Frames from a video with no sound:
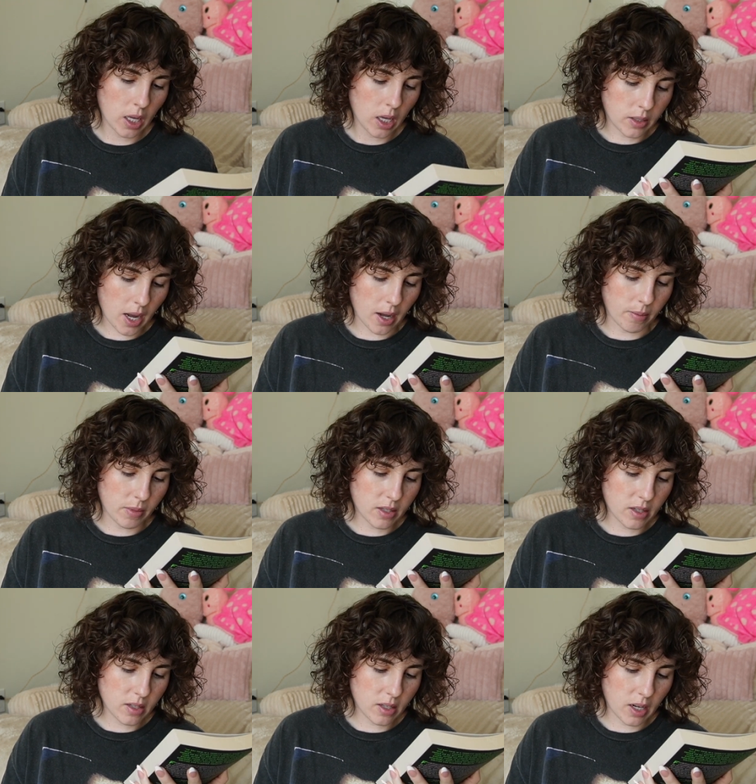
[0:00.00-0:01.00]
Damn,
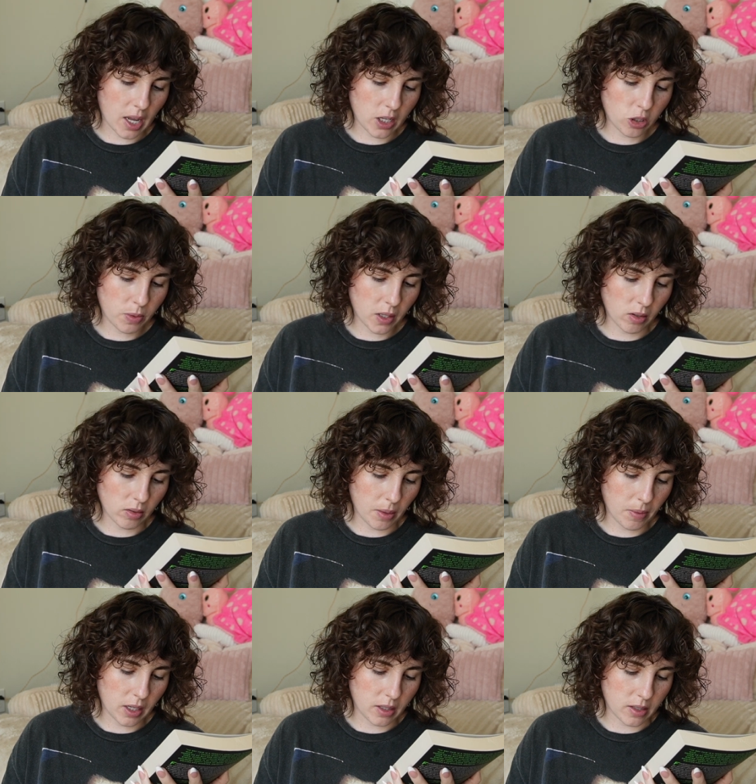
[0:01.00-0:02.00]
this is an HBO
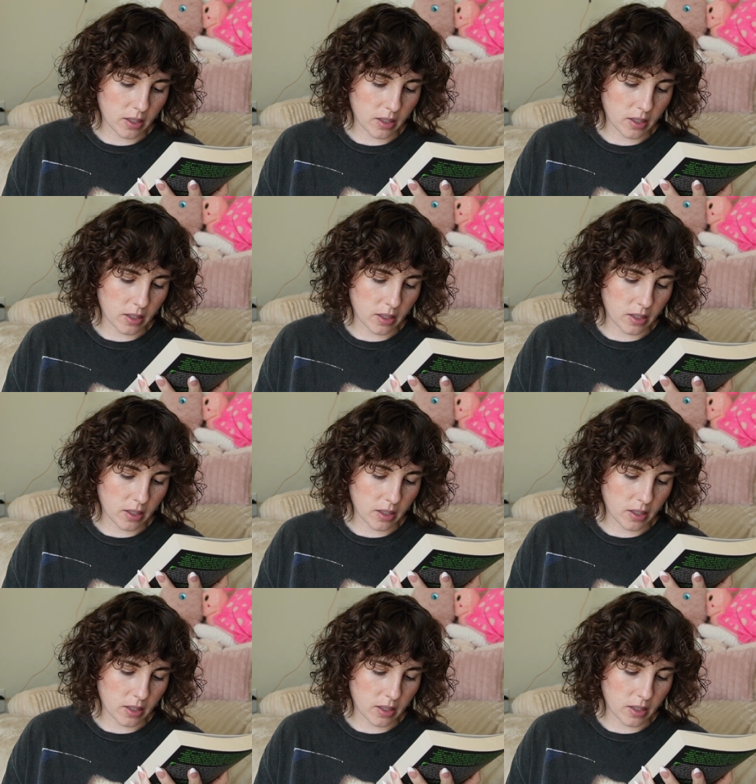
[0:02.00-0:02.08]
limited